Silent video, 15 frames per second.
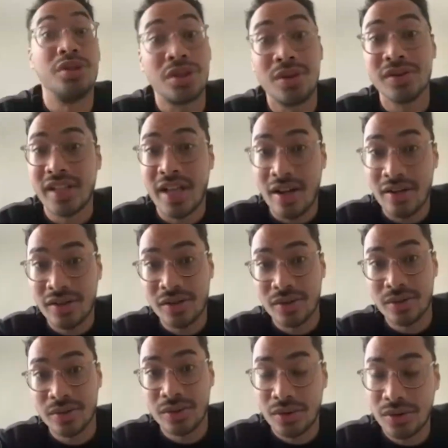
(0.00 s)
shows announced
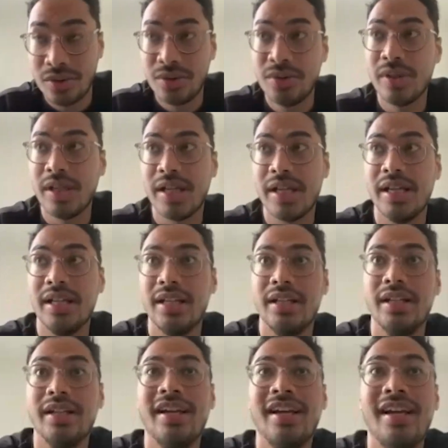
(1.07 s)
soon too,
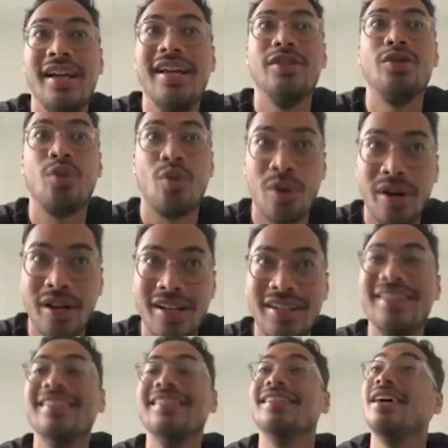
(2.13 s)
and
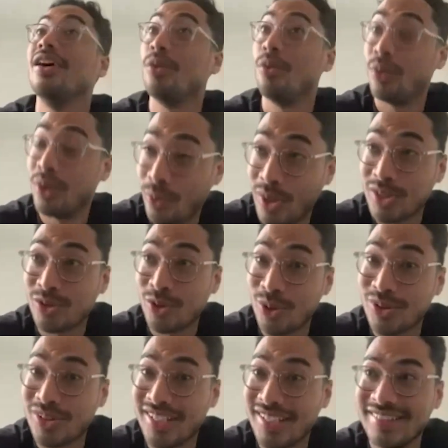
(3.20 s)
touring with West
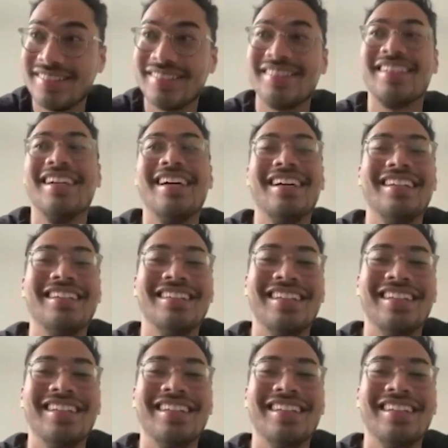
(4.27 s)
Coast dates. And